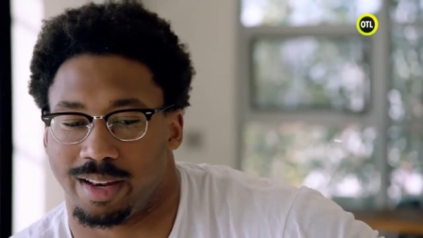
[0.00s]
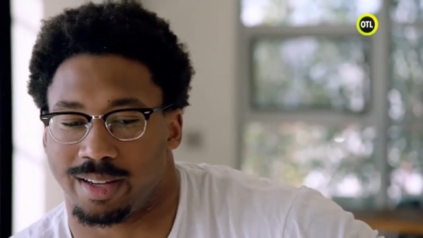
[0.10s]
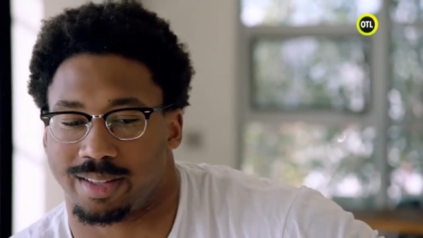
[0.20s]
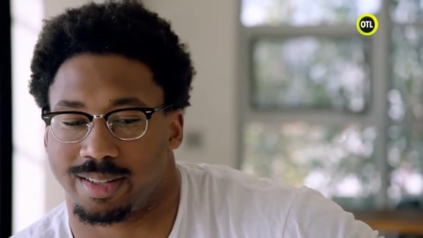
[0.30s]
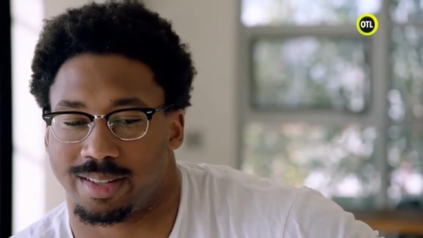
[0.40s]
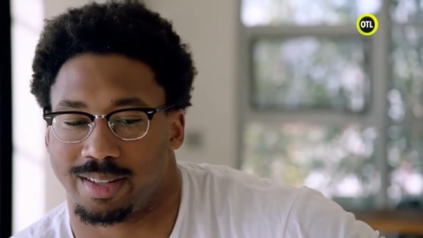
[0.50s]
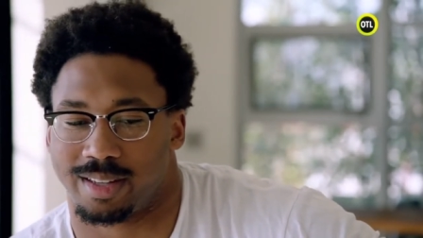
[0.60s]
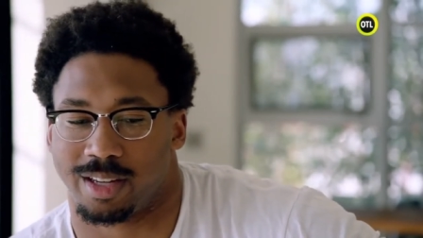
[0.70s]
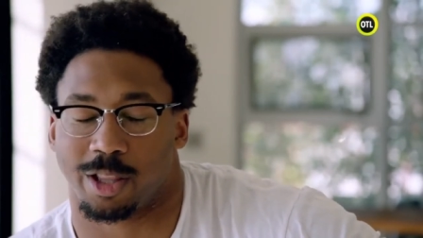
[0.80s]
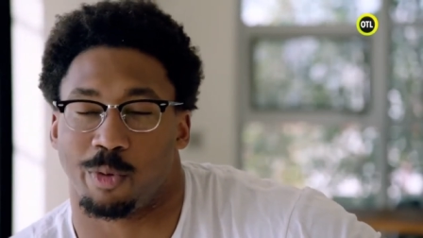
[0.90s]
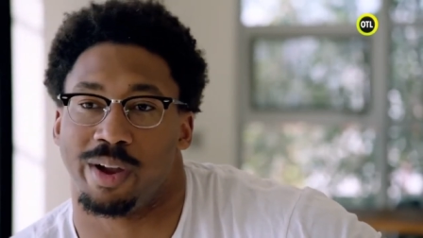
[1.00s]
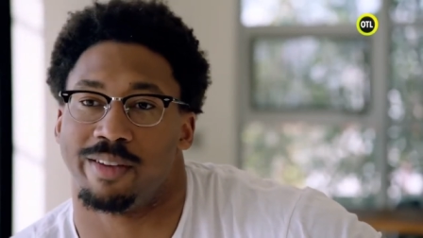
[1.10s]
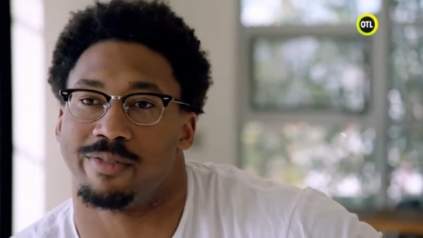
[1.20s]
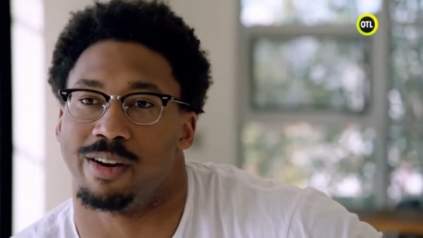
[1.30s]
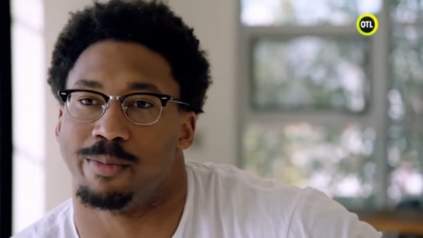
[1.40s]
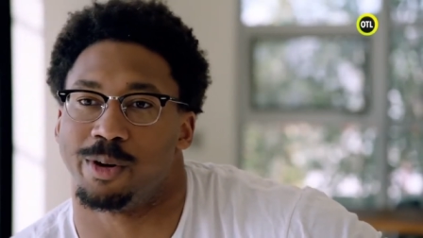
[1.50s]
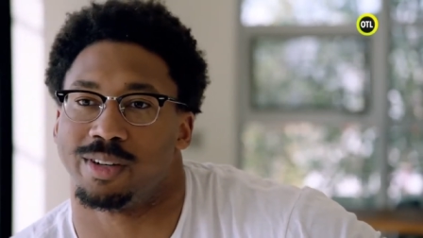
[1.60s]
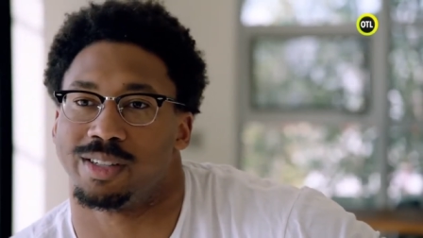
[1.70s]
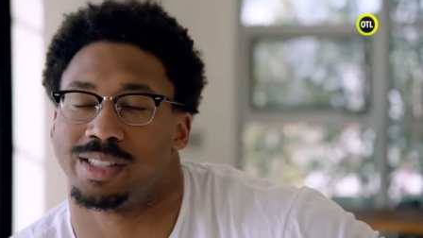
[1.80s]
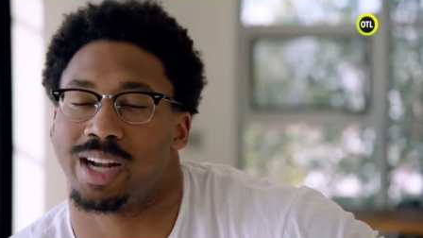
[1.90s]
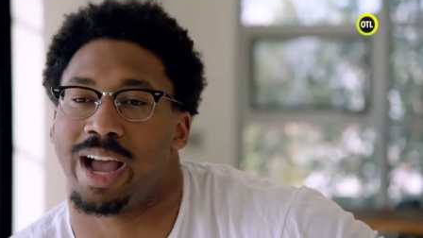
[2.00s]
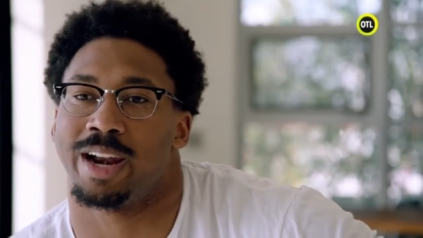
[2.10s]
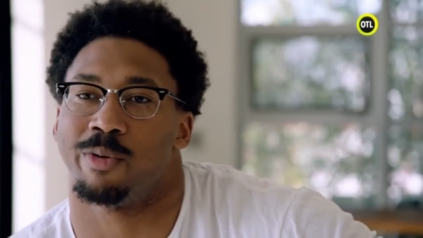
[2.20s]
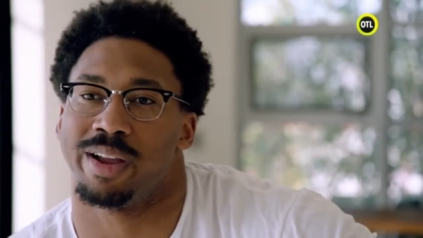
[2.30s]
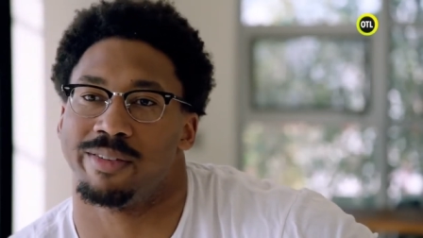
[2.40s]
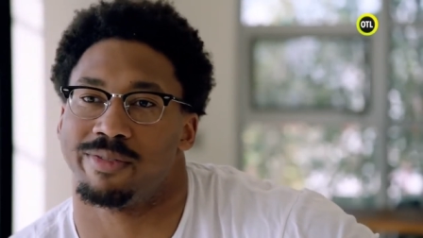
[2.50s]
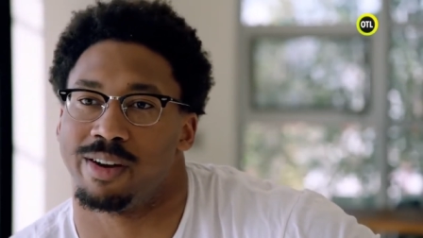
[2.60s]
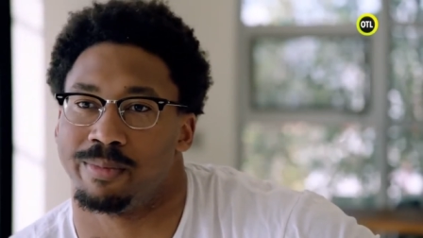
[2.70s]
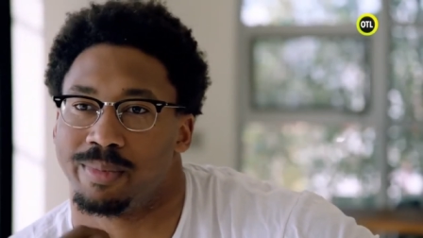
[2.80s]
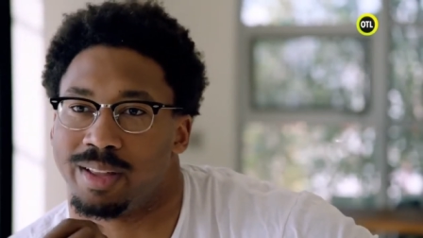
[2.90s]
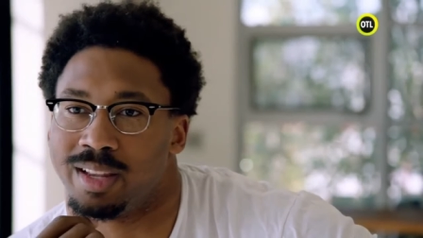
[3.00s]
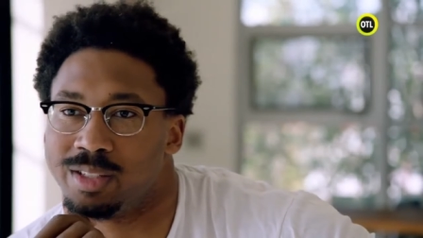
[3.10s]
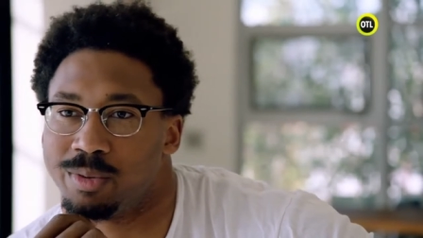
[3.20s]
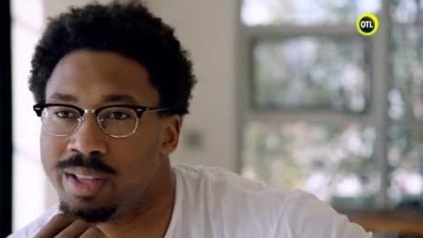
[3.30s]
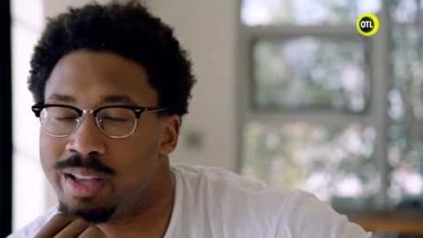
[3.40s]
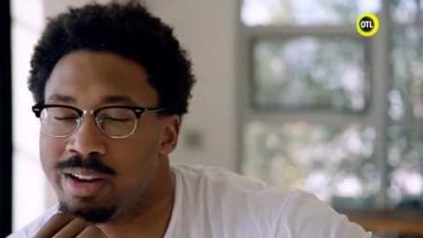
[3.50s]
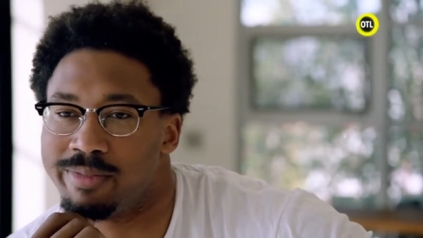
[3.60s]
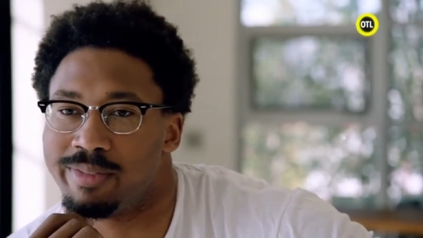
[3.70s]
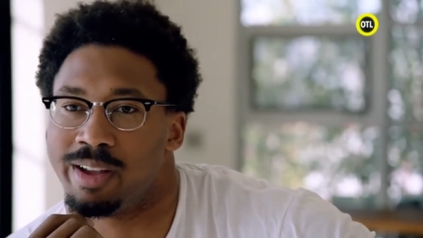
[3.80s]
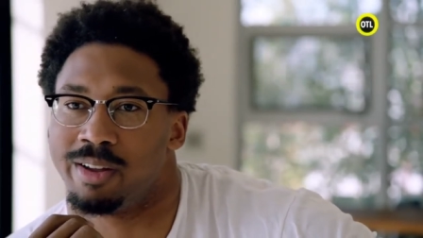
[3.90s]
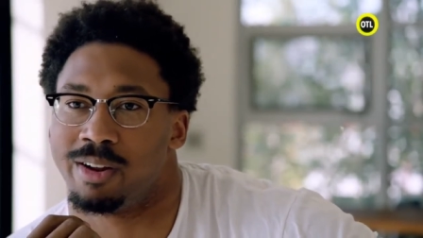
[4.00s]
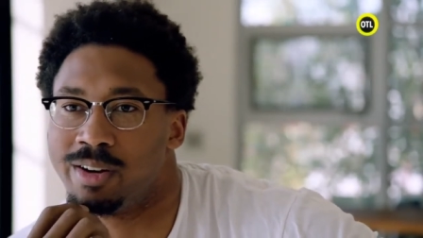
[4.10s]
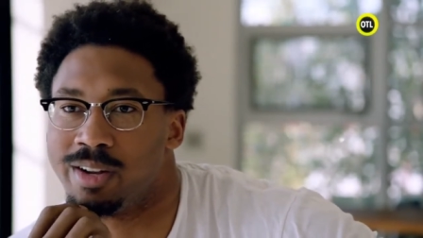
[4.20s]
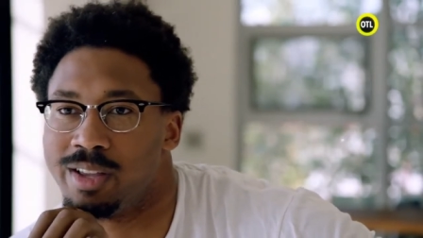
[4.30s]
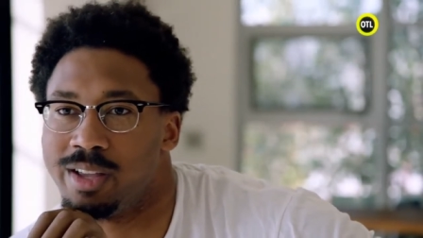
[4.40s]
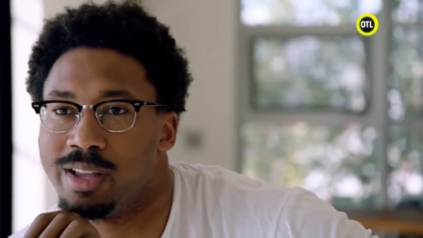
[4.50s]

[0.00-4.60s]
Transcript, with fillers: looked looked away from or shied away from, at least with the NFL on,